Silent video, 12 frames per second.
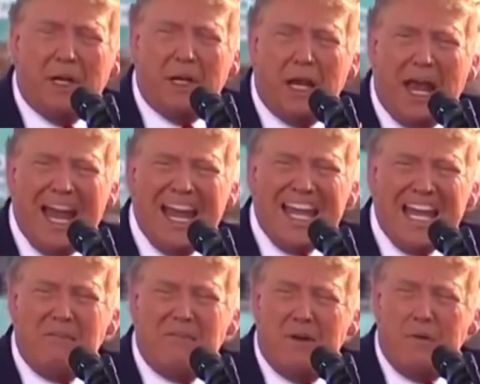an
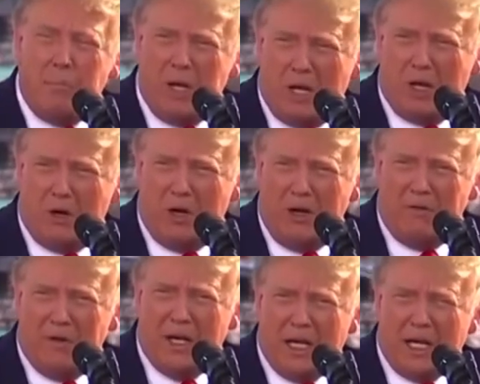even bigger
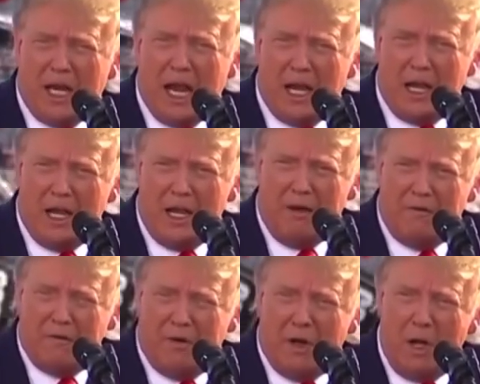evening and an
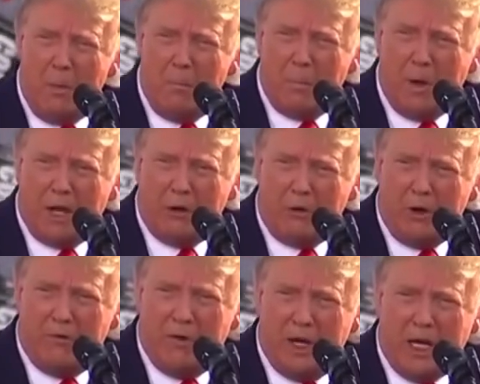even better
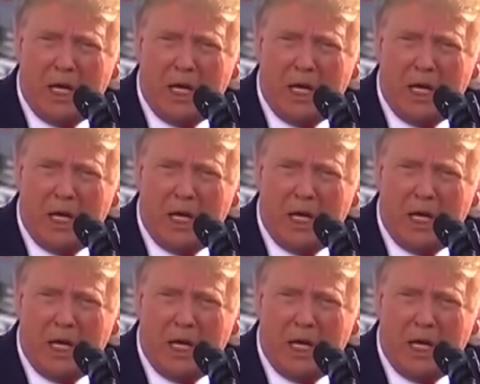evening